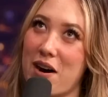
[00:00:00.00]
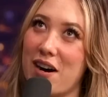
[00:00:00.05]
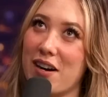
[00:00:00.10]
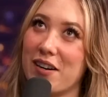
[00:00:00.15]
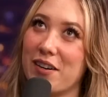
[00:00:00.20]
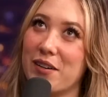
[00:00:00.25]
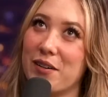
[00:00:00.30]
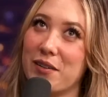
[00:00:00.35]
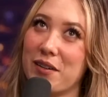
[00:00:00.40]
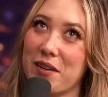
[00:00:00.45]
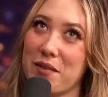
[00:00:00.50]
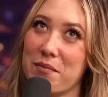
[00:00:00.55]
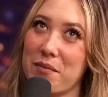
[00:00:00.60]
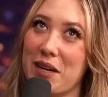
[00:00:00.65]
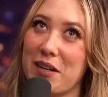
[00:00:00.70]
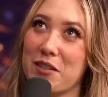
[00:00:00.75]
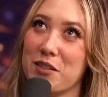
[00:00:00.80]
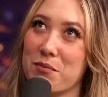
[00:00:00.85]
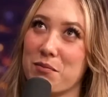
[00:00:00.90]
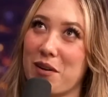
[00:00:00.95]
our motto. Our
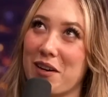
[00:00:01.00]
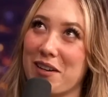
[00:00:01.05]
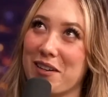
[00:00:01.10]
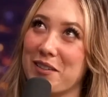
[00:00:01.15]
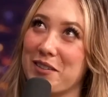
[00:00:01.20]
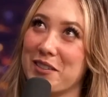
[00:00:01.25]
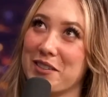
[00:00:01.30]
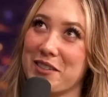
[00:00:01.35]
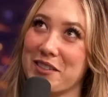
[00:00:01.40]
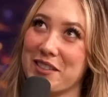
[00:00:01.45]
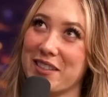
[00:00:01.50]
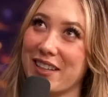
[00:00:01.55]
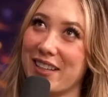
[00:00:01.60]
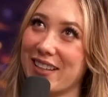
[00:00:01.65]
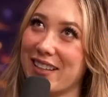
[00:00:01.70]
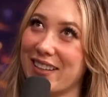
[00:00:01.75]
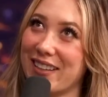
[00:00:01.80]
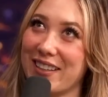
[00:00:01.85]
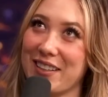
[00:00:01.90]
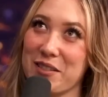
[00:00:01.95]
marriage motto is just
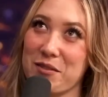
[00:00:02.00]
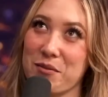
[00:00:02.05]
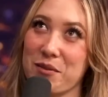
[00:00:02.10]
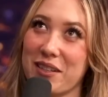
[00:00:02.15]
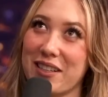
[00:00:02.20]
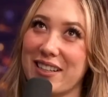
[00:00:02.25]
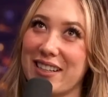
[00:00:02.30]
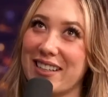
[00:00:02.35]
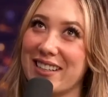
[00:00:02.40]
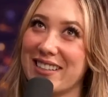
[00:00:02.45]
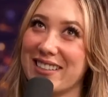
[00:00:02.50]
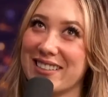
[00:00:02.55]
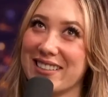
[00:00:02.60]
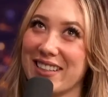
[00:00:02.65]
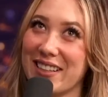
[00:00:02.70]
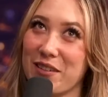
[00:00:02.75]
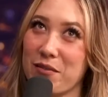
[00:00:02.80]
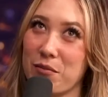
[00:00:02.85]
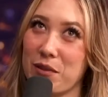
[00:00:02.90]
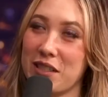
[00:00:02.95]
like, it is what it
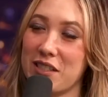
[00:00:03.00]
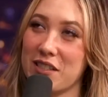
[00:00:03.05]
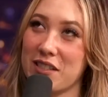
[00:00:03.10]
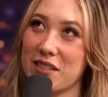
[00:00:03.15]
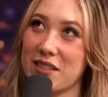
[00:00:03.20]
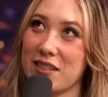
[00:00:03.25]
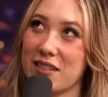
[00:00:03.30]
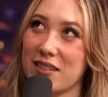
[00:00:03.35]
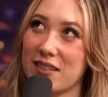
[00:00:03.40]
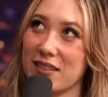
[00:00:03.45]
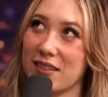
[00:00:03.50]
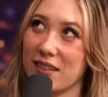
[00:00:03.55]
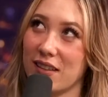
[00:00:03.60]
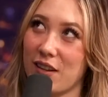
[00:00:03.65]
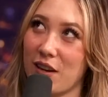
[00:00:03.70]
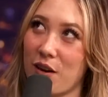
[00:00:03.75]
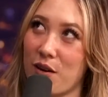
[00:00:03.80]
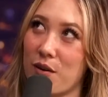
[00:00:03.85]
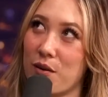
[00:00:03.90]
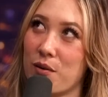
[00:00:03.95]
is. Like we just
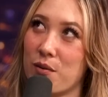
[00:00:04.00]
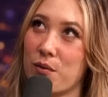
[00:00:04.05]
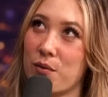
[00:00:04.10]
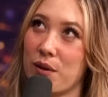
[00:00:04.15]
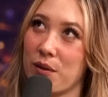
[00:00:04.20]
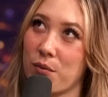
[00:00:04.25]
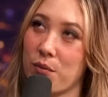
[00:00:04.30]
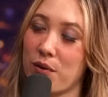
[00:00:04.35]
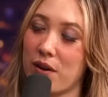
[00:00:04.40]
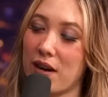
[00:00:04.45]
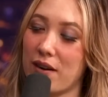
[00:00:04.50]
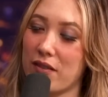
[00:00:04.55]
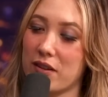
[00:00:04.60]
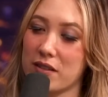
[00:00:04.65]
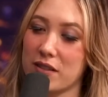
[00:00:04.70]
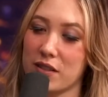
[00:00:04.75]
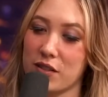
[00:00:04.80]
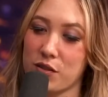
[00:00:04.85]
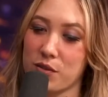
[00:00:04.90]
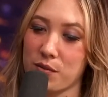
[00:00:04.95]
go with
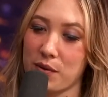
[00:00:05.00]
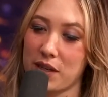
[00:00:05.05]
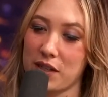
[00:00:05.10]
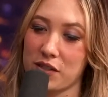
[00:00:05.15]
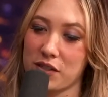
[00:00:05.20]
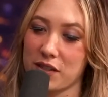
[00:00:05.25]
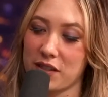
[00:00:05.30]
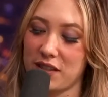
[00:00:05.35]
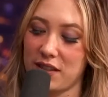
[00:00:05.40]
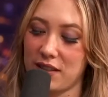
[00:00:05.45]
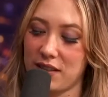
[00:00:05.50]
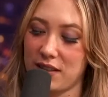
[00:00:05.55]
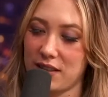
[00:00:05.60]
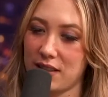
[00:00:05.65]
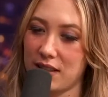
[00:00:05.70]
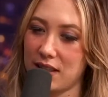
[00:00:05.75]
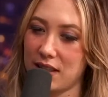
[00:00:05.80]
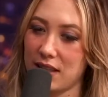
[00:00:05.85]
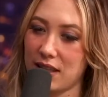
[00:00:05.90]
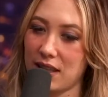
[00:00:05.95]
whatever situation
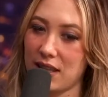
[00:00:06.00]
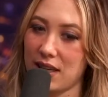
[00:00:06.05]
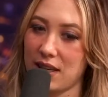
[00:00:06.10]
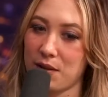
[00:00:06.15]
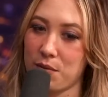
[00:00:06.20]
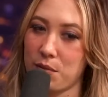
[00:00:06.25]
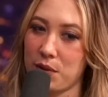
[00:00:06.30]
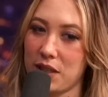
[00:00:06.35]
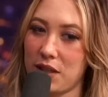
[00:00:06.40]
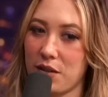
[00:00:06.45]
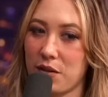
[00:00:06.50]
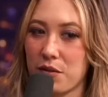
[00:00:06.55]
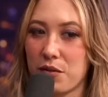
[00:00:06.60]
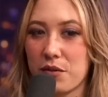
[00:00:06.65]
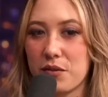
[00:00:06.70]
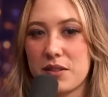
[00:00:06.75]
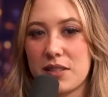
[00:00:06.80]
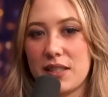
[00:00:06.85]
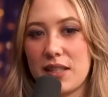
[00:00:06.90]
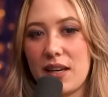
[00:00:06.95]
that we go
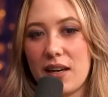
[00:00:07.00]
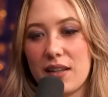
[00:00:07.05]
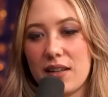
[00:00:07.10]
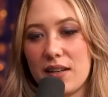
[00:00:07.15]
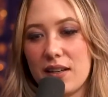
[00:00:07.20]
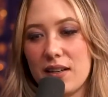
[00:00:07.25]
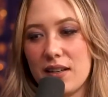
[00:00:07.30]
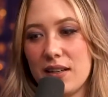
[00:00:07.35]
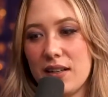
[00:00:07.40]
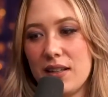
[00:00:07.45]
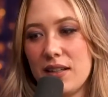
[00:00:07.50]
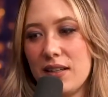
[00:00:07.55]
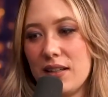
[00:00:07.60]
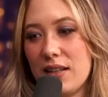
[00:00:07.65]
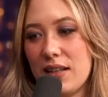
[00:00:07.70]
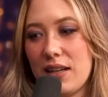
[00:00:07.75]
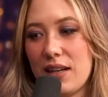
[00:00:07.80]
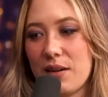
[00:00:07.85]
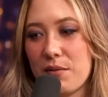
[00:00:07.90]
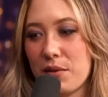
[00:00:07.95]
through together.
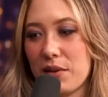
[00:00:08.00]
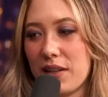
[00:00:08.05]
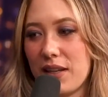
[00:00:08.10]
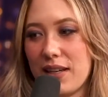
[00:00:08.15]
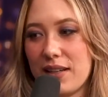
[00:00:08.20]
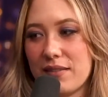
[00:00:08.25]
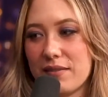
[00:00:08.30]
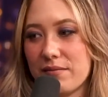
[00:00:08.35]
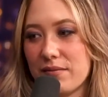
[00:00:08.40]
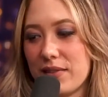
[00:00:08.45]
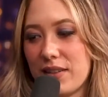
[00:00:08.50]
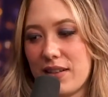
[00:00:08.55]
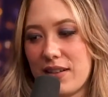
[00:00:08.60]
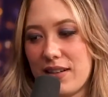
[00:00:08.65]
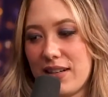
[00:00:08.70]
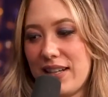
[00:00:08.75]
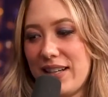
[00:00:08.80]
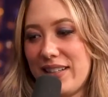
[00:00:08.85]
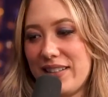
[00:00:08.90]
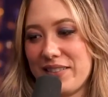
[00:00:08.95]
And we're like,
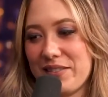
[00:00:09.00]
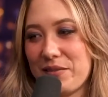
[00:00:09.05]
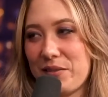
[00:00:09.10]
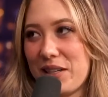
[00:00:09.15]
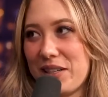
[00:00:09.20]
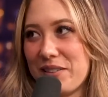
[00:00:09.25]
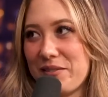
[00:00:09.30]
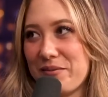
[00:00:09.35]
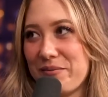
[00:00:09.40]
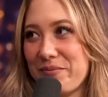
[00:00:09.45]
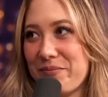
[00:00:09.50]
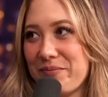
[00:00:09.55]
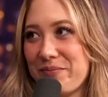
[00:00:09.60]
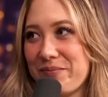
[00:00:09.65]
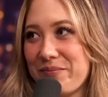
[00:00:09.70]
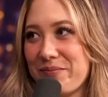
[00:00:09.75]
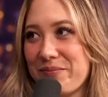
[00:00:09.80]
all right, well,